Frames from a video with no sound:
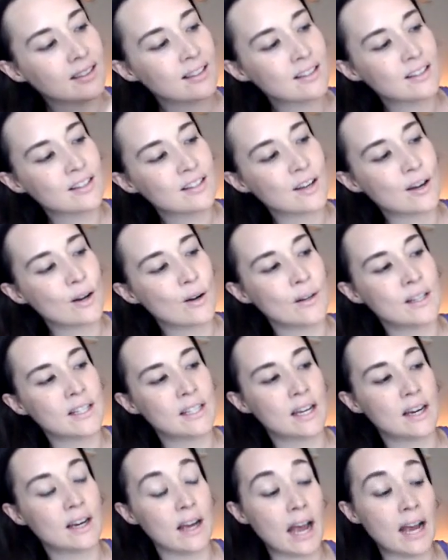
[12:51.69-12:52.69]
So it's
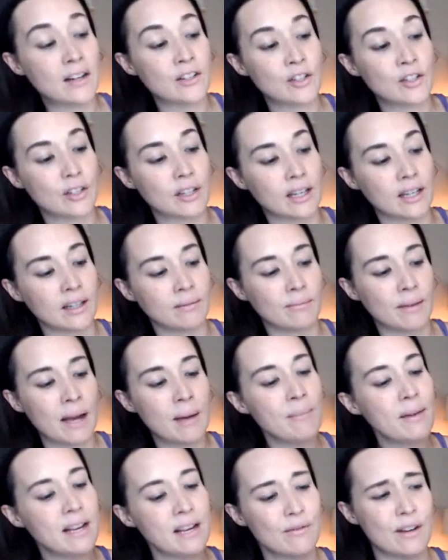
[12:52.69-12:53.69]
a, actually, I
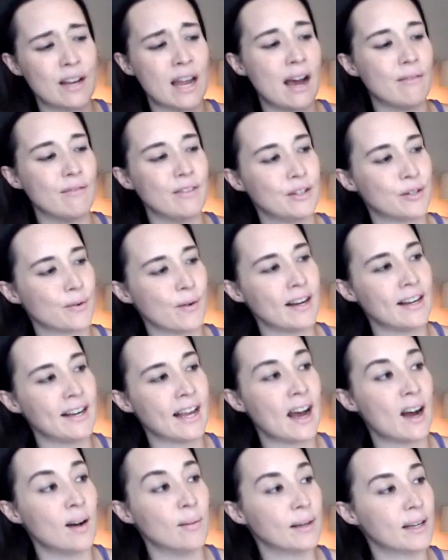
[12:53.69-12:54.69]
might even have this right
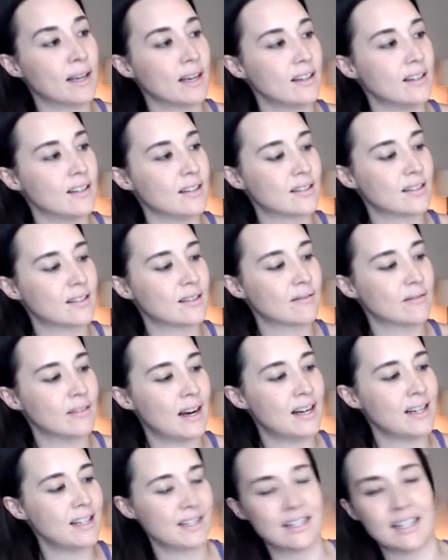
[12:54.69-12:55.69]
now because
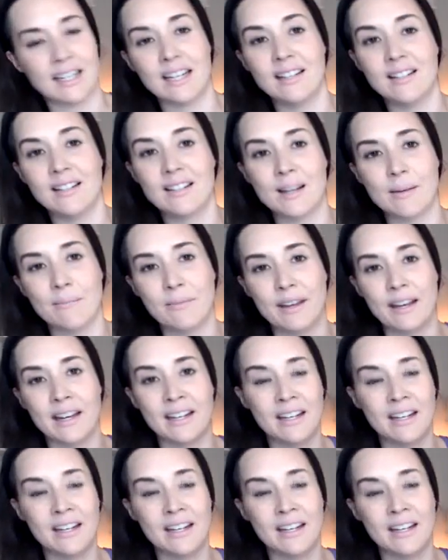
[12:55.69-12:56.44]
I need to eat something.